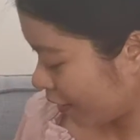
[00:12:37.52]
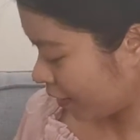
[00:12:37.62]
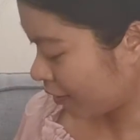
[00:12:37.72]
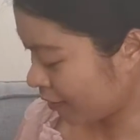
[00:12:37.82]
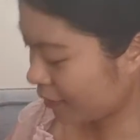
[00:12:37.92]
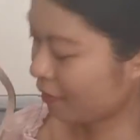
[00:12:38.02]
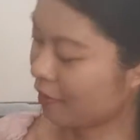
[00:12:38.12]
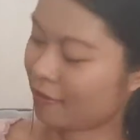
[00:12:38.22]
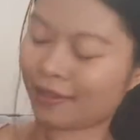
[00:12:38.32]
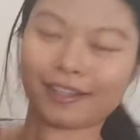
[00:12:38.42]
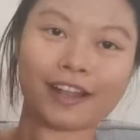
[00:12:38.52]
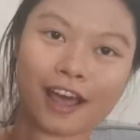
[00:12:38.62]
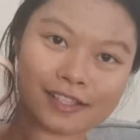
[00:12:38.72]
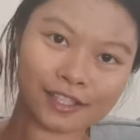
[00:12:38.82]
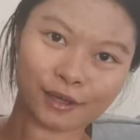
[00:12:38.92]
And the
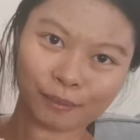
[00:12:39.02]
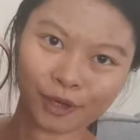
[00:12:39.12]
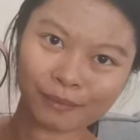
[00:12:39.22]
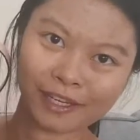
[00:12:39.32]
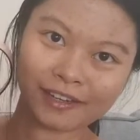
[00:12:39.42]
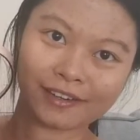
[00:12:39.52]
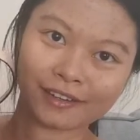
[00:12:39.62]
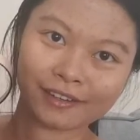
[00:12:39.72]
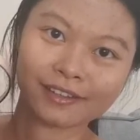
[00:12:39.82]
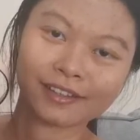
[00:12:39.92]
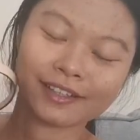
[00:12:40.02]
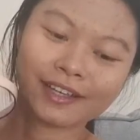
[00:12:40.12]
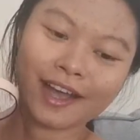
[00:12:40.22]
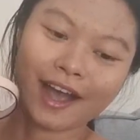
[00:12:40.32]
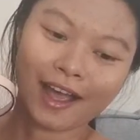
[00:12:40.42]
last compartment here,
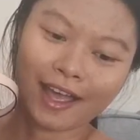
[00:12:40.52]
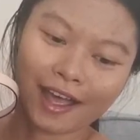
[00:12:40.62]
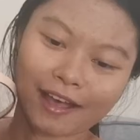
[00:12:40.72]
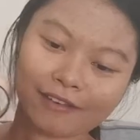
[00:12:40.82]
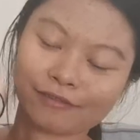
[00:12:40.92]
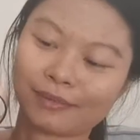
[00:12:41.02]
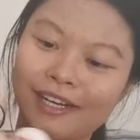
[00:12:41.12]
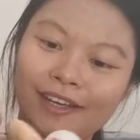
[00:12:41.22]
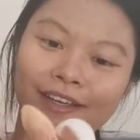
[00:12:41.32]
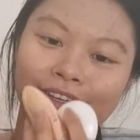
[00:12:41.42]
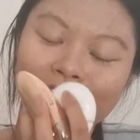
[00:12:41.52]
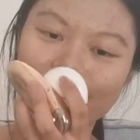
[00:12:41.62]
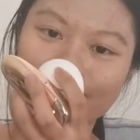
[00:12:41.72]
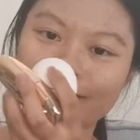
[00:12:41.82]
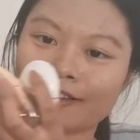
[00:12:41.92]
I have my
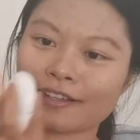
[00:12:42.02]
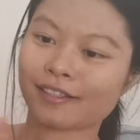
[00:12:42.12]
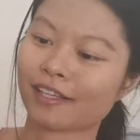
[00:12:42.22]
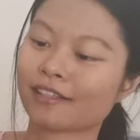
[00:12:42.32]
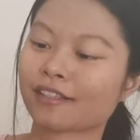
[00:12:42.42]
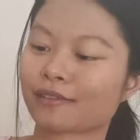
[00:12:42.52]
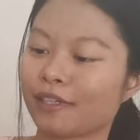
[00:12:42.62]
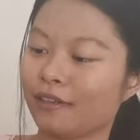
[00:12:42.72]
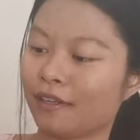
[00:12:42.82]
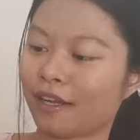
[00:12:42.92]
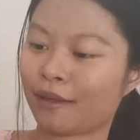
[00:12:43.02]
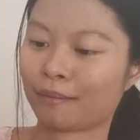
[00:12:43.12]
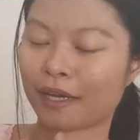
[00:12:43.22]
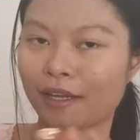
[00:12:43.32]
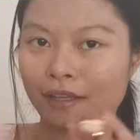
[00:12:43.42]
sunscreen
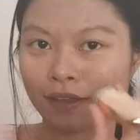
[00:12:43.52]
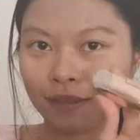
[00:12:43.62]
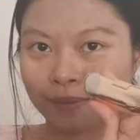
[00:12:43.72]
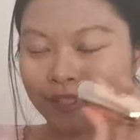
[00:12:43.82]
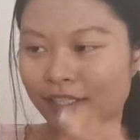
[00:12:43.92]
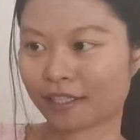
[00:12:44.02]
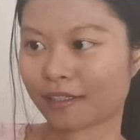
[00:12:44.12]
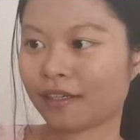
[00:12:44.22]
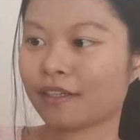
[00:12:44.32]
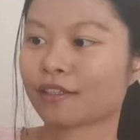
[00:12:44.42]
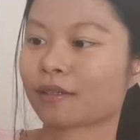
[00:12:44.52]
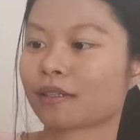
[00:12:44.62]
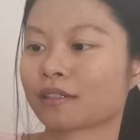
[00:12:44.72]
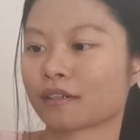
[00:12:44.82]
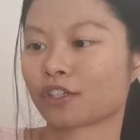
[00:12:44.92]
and my lipstick. So
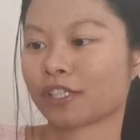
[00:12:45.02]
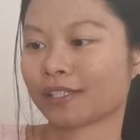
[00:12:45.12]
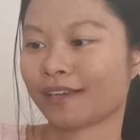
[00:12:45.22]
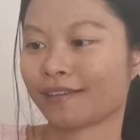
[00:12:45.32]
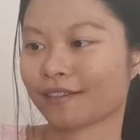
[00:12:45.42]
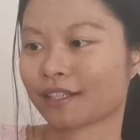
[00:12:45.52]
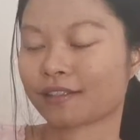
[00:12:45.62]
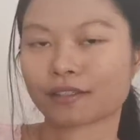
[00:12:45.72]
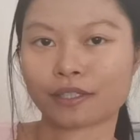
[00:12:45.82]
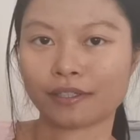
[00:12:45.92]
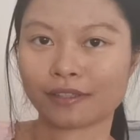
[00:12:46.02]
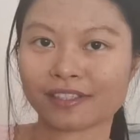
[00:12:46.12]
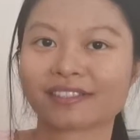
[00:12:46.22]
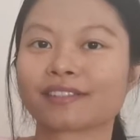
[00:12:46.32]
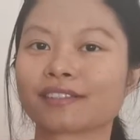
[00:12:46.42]
this is a Shiseido sunscreen.
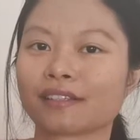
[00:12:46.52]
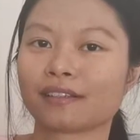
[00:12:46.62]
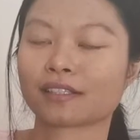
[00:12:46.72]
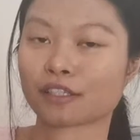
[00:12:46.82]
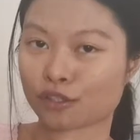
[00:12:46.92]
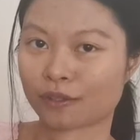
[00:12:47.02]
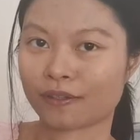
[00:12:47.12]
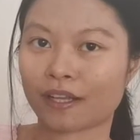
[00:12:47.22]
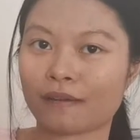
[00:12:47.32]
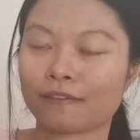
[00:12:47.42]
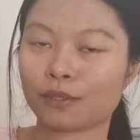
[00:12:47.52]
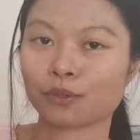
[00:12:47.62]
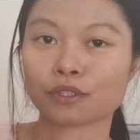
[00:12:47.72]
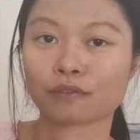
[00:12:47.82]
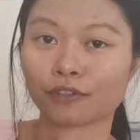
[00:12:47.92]
This is a sunscreen that I've
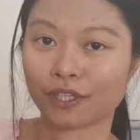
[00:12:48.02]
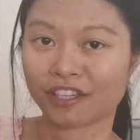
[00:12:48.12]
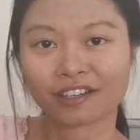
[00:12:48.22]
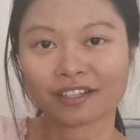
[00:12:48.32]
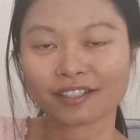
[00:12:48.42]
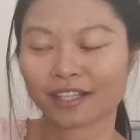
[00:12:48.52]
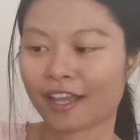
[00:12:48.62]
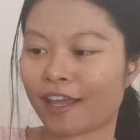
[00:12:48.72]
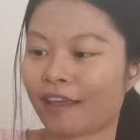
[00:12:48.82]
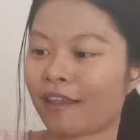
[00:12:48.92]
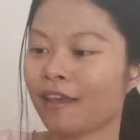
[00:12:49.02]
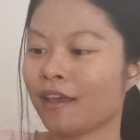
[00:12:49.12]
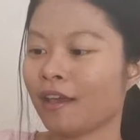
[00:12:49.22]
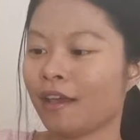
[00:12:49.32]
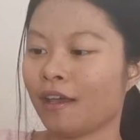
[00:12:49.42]
used for years, and
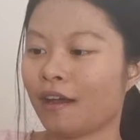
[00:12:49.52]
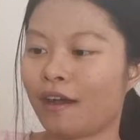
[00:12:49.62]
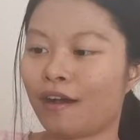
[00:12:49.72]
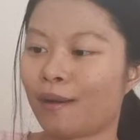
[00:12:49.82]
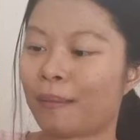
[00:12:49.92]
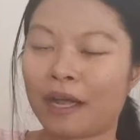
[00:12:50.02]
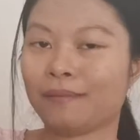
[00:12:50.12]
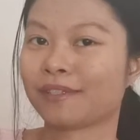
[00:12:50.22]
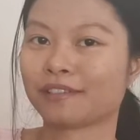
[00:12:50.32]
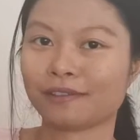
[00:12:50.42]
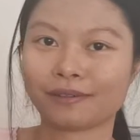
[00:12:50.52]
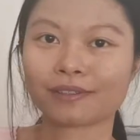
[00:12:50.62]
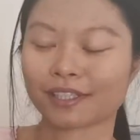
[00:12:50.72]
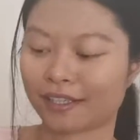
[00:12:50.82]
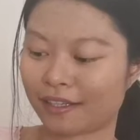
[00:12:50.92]
I'm still
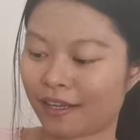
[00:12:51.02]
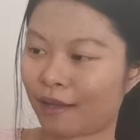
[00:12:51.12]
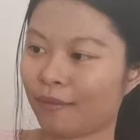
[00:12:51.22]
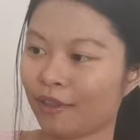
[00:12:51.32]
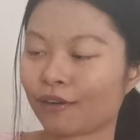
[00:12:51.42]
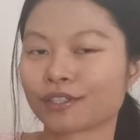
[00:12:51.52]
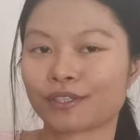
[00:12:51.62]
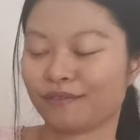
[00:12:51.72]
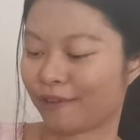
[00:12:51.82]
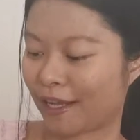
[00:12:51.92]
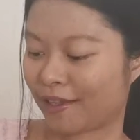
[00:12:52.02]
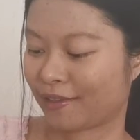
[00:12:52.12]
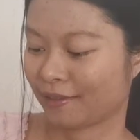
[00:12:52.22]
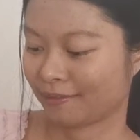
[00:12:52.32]
using it. I'm a long-term fan.